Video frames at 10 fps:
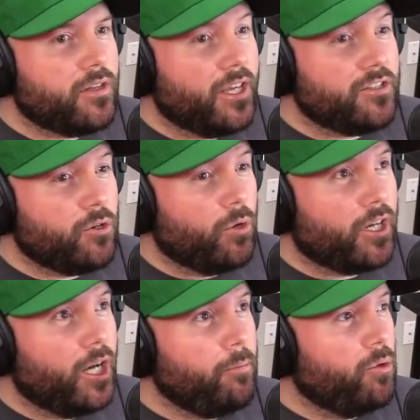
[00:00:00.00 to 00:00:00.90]
They scored a
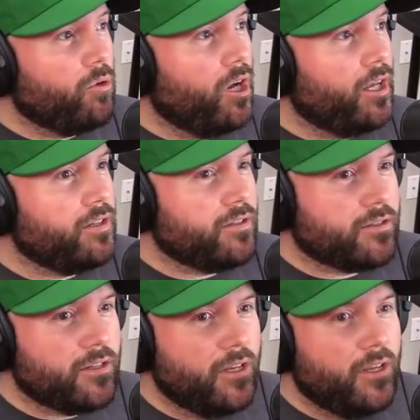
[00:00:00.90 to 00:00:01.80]
couple
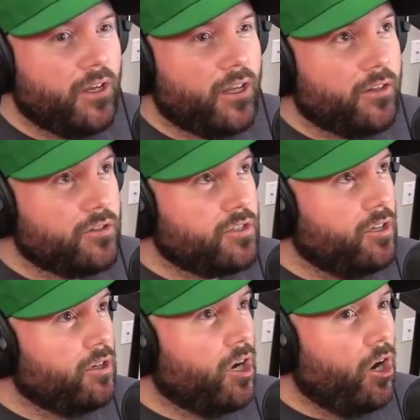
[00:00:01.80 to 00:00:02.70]
runs, and they're
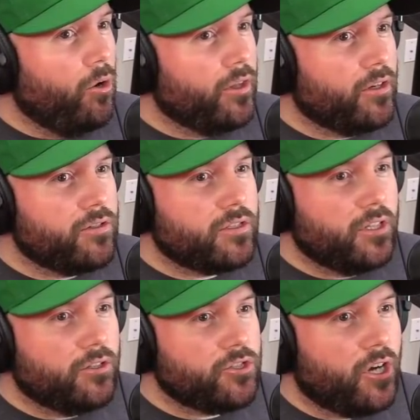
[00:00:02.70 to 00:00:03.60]
still going. They're
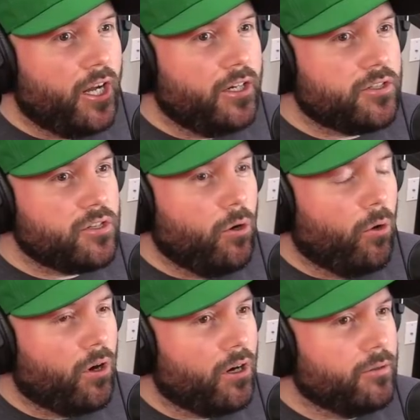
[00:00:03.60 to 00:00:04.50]
still trying to
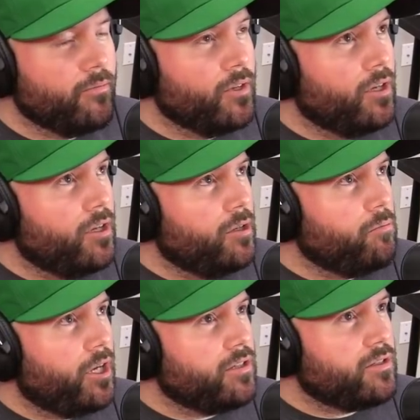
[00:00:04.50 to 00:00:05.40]
score.
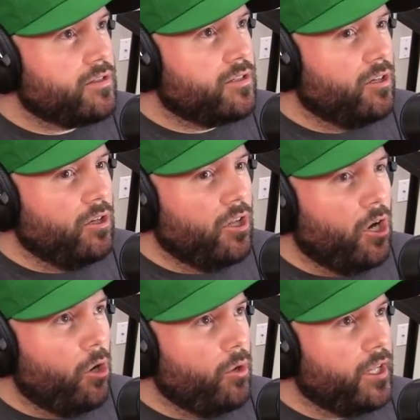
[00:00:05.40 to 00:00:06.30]
Base is still
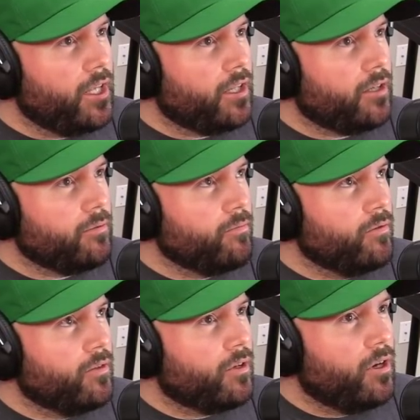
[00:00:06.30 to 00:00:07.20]
loaded.
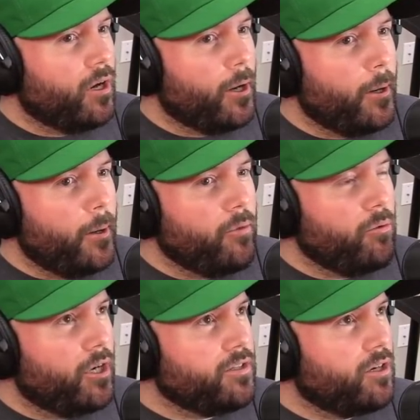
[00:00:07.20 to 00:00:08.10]
We
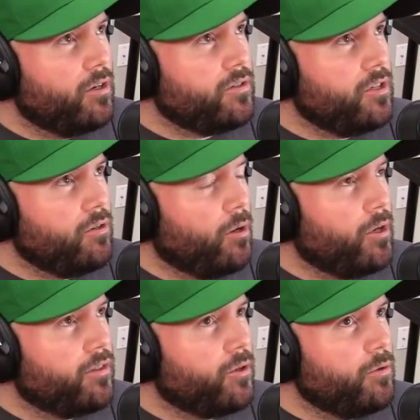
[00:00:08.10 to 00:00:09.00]
want to turn two. I
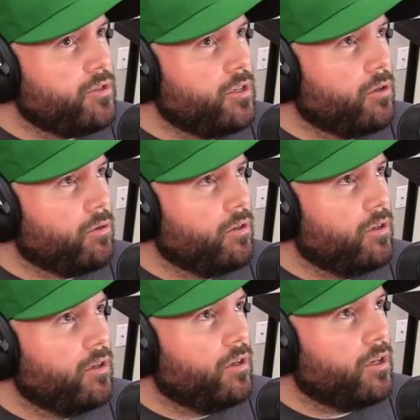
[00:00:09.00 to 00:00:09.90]
want to throw two.
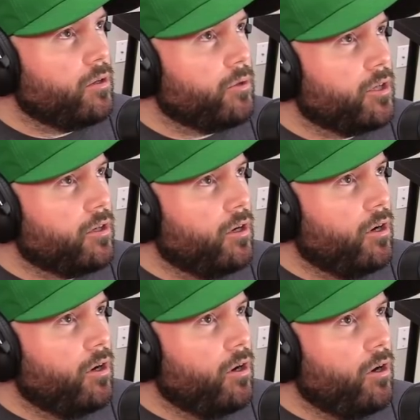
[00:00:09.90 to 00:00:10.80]
Here we
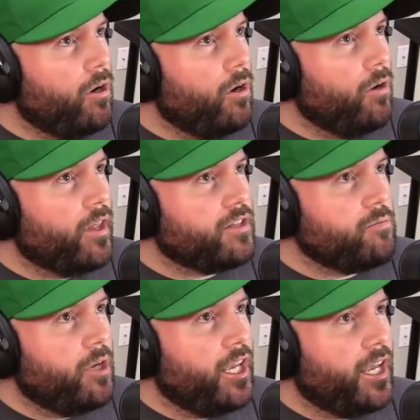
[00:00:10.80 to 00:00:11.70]
go. That's
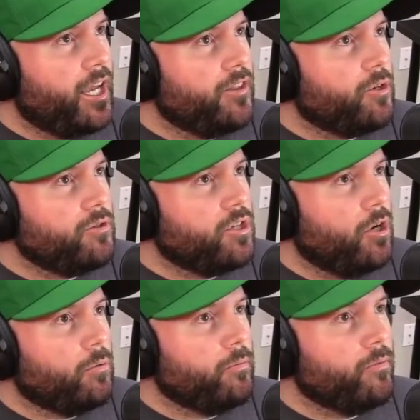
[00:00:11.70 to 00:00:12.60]
me, and throw two.